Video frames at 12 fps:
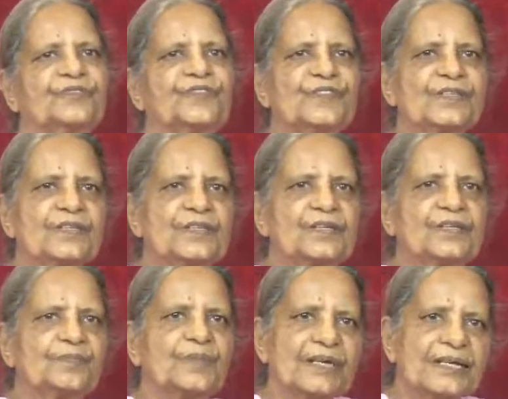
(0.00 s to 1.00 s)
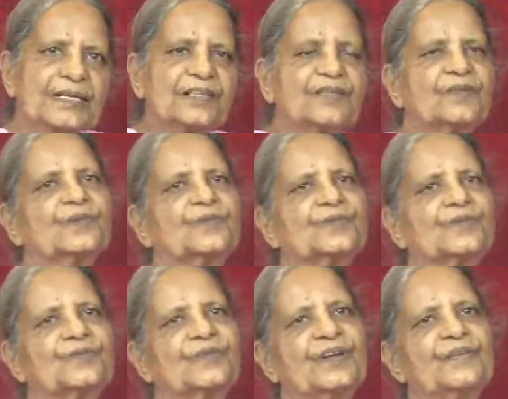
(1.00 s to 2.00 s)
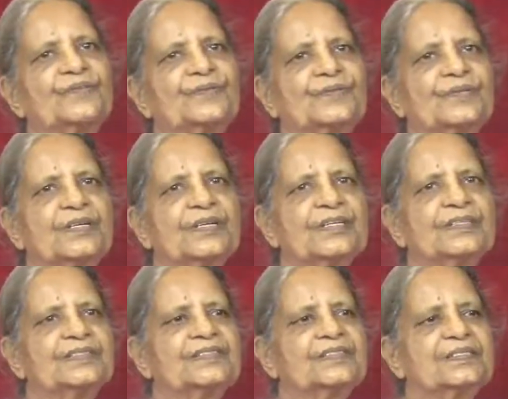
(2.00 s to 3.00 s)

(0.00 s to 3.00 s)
Physically, medically also we have to treat.